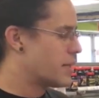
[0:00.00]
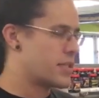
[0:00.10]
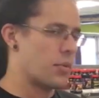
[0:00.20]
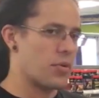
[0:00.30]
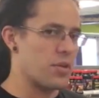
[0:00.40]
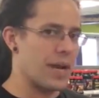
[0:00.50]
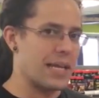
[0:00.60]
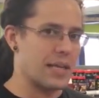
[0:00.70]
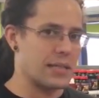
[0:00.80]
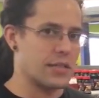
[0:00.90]
So where you
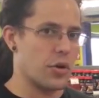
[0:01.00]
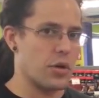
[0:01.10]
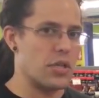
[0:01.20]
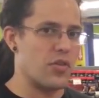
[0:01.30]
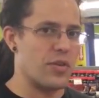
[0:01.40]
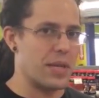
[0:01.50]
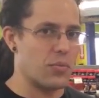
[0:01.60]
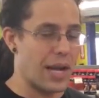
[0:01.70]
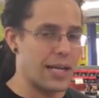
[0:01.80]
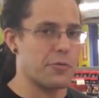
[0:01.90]
might get a certain
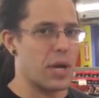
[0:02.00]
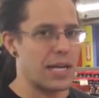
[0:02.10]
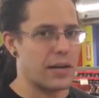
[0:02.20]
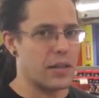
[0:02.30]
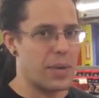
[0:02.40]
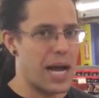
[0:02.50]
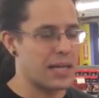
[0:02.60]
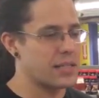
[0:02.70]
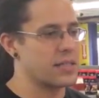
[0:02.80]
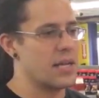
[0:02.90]
UVB rating right out of the
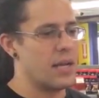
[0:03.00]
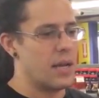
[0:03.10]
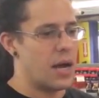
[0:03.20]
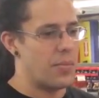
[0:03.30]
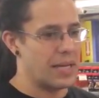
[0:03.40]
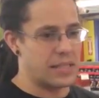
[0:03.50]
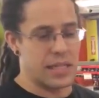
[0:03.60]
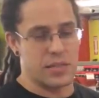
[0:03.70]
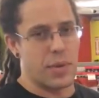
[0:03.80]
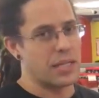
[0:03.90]
box, in
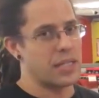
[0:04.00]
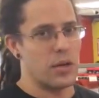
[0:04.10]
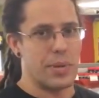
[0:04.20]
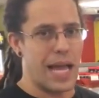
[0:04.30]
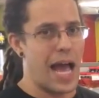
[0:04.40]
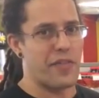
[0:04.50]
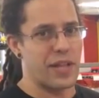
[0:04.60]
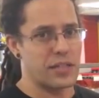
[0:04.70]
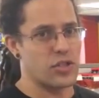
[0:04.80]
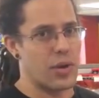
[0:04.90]
6 months, it'll be half
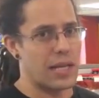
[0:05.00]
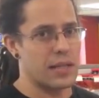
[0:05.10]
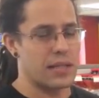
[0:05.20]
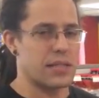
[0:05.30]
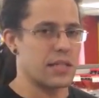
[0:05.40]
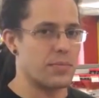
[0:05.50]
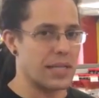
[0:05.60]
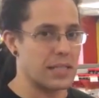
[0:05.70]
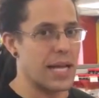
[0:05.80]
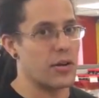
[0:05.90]
that strength. 6
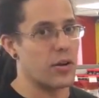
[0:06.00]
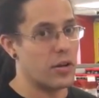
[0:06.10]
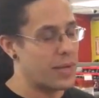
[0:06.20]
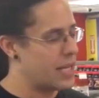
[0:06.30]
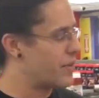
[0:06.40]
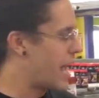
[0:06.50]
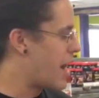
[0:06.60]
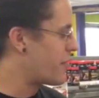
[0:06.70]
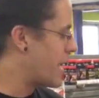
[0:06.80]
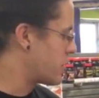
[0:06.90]
months later, it'll be even
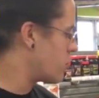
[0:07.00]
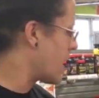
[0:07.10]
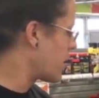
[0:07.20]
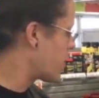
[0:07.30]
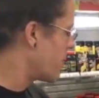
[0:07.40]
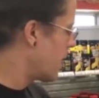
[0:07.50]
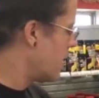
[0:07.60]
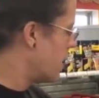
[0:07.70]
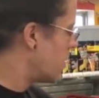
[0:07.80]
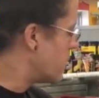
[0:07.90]
half that strength.
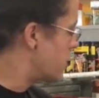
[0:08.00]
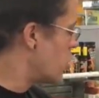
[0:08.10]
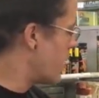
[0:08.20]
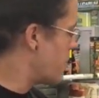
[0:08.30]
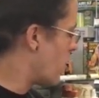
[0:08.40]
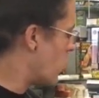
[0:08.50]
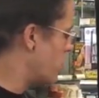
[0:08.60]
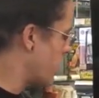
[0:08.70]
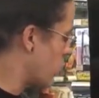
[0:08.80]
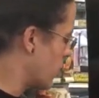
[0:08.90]
The Zoomed
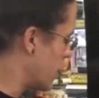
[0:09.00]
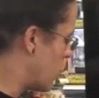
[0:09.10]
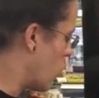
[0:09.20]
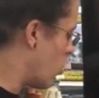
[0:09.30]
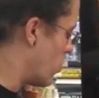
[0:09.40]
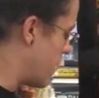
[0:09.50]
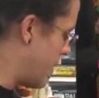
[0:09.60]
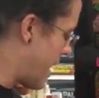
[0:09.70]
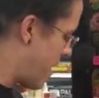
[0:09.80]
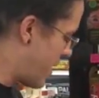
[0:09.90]
bulbs are really cool
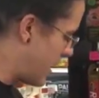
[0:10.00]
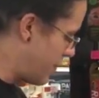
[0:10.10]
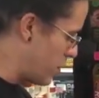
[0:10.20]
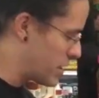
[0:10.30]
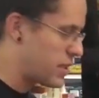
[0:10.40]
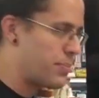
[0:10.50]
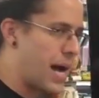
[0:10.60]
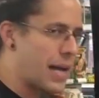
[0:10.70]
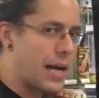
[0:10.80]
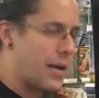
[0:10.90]
in that they give you a
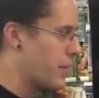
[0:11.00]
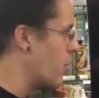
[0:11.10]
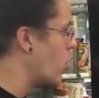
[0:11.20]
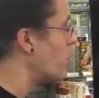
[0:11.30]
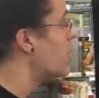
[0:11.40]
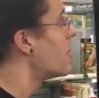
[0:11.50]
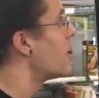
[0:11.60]
spot on the bulb.